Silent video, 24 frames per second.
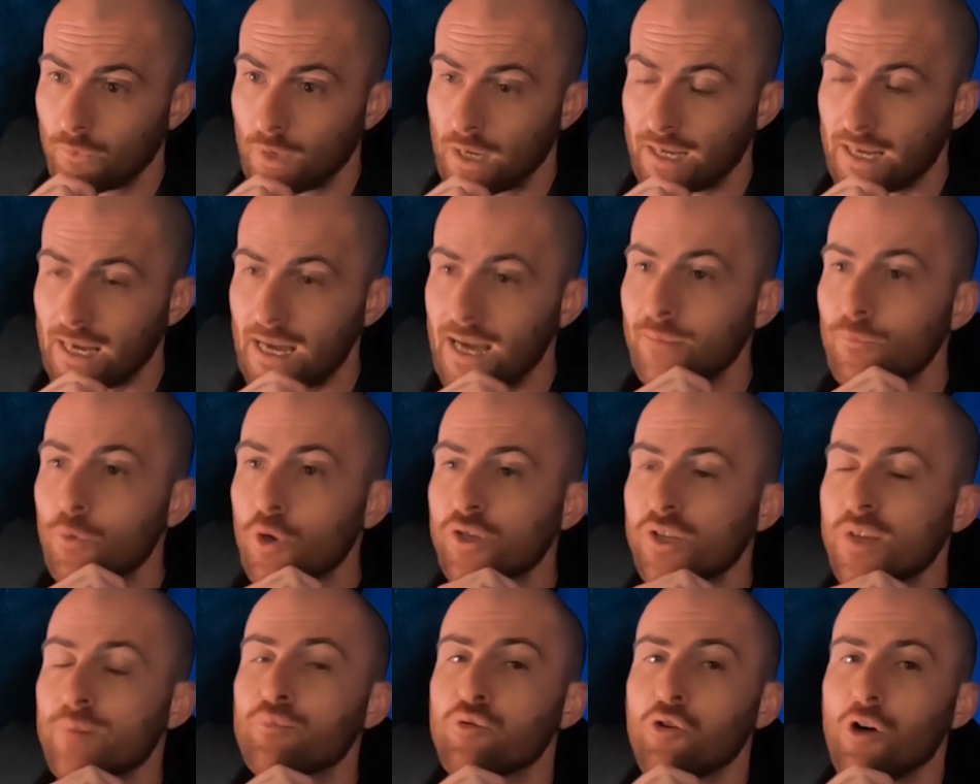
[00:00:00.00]
I'm not
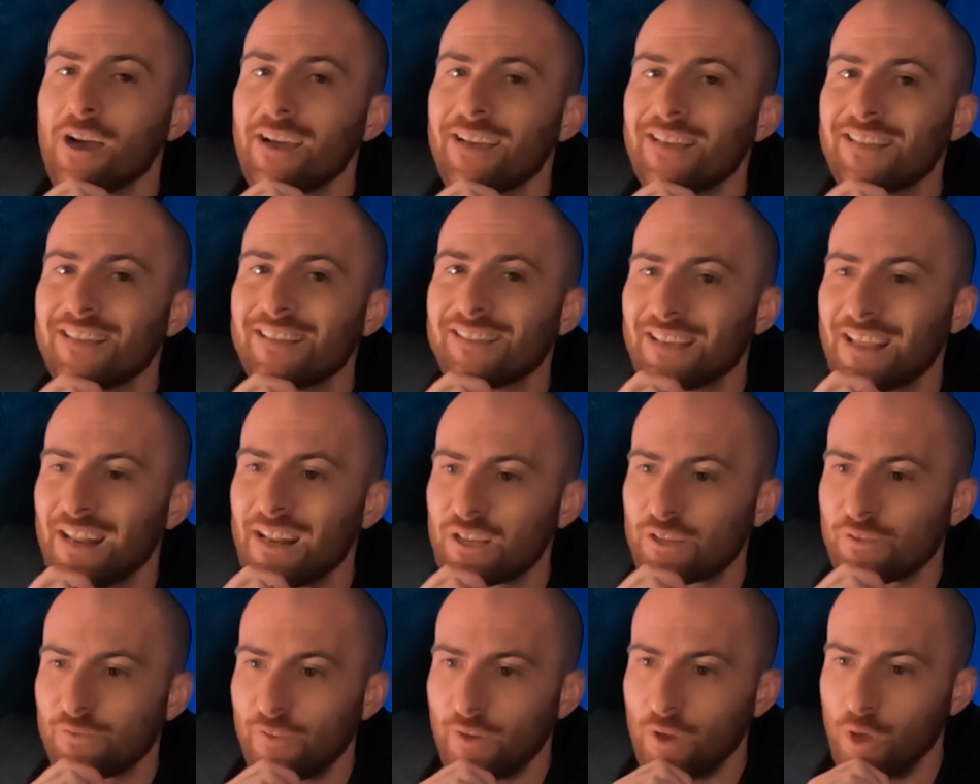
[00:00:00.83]
surprised he's in
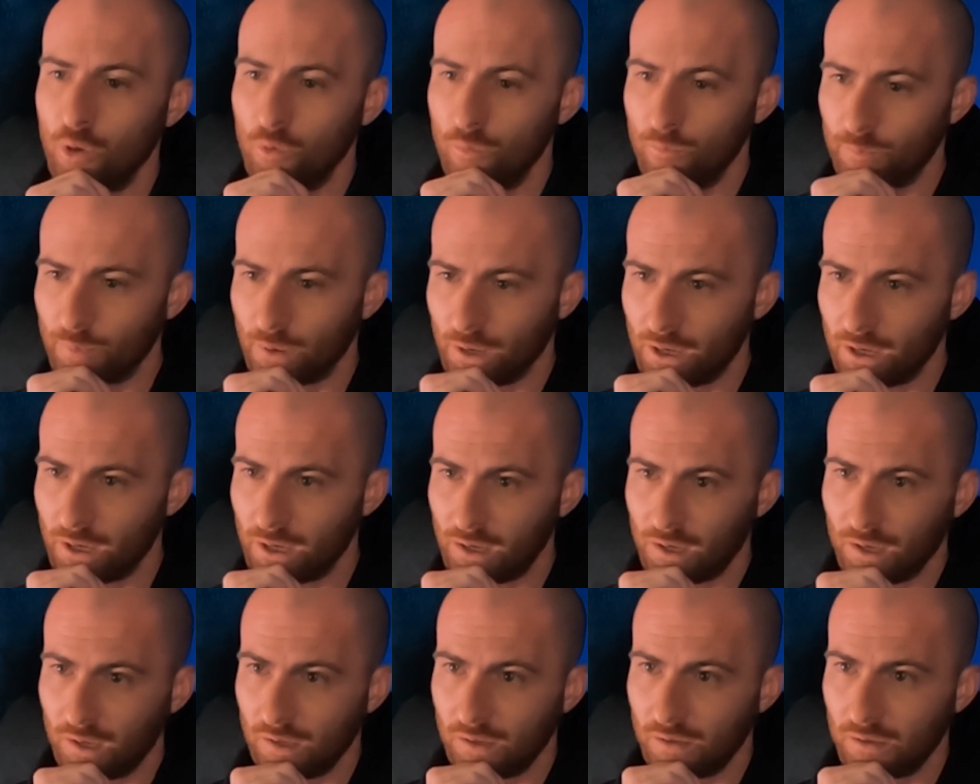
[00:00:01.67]
this film,
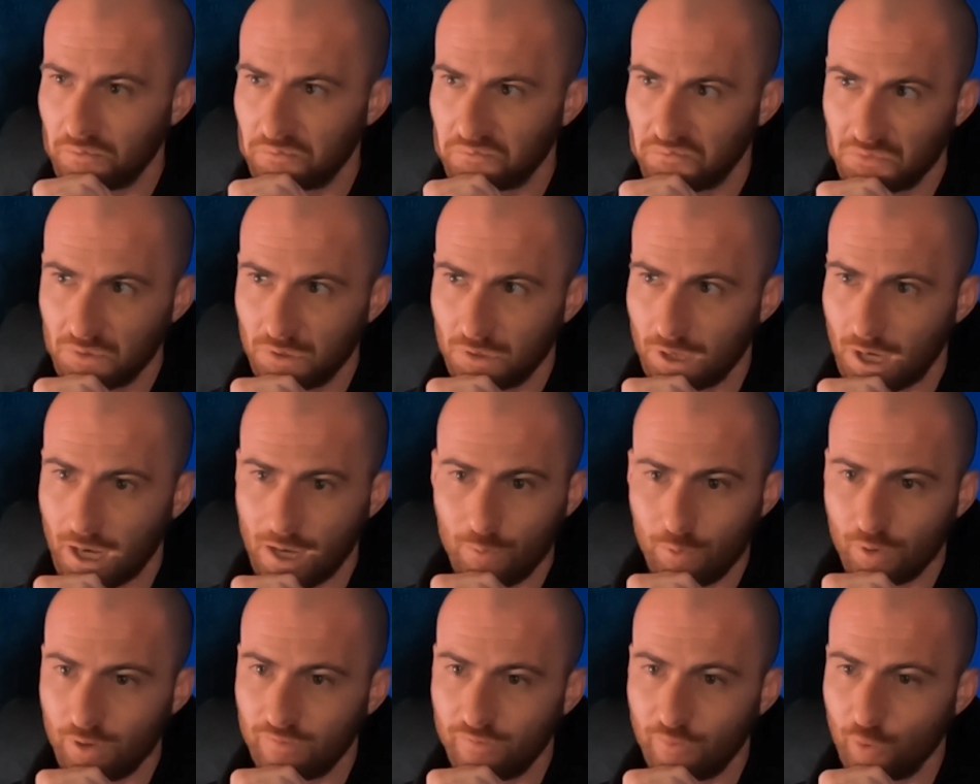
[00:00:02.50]
but I
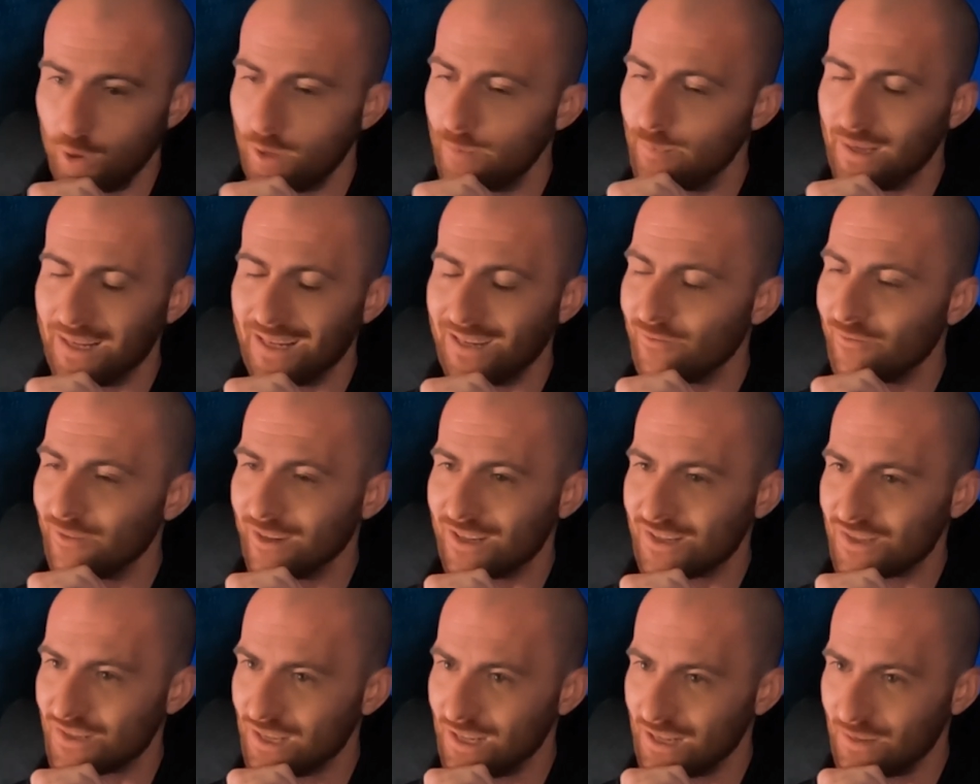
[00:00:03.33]
would have thought he'd been there for
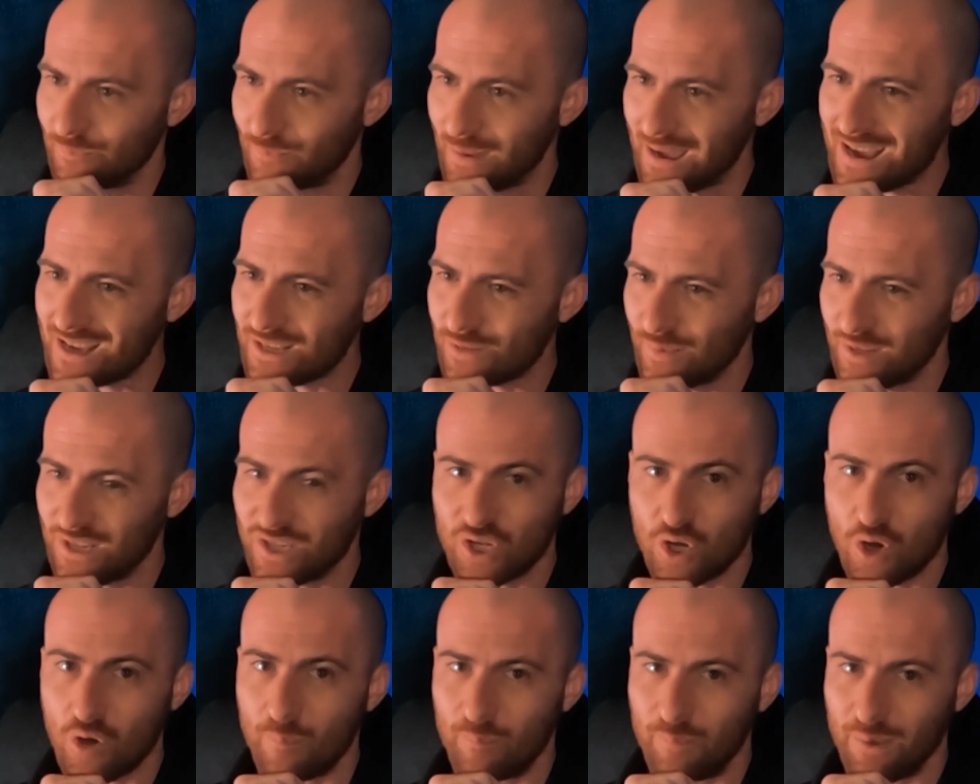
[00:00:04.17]
the scene at best, but he's
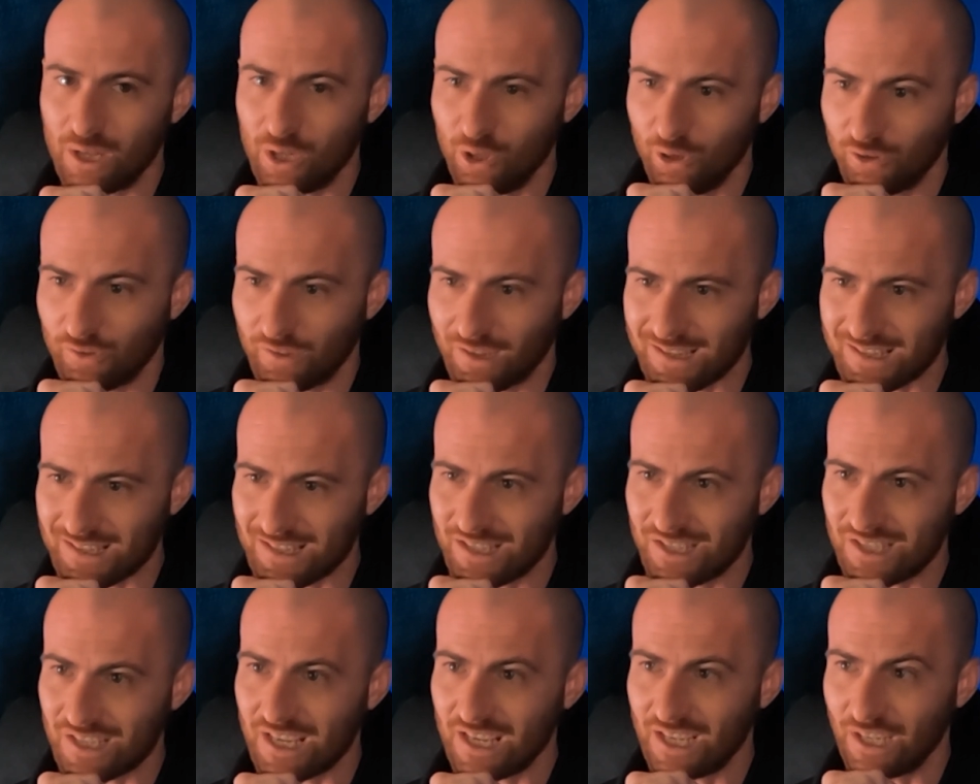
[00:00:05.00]
top billed. That's
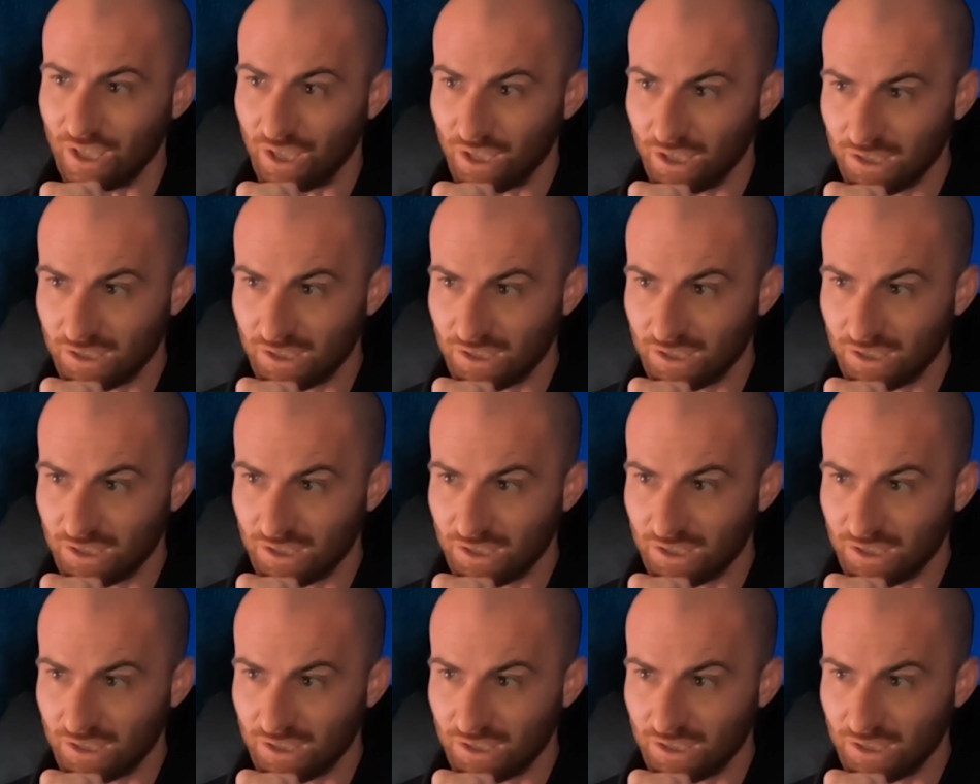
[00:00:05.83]
insane.